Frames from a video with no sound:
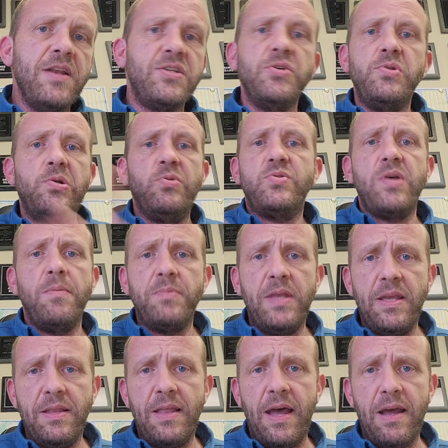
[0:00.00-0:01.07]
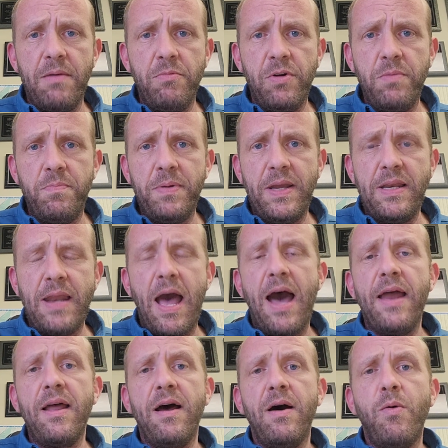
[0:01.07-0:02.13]
to do something that would be
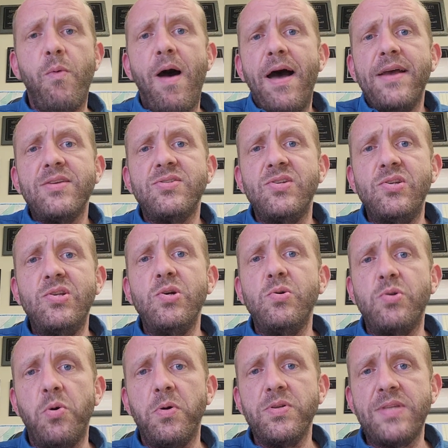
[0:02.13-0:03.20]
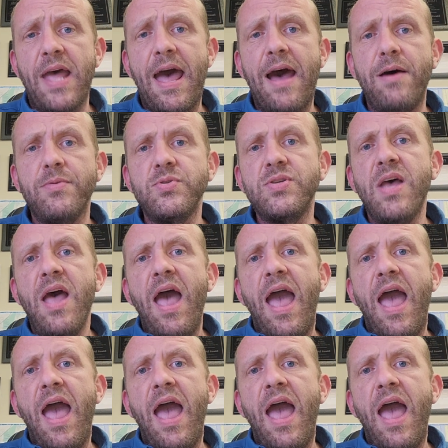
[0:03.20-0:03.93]
not uh, wise to do towards the house.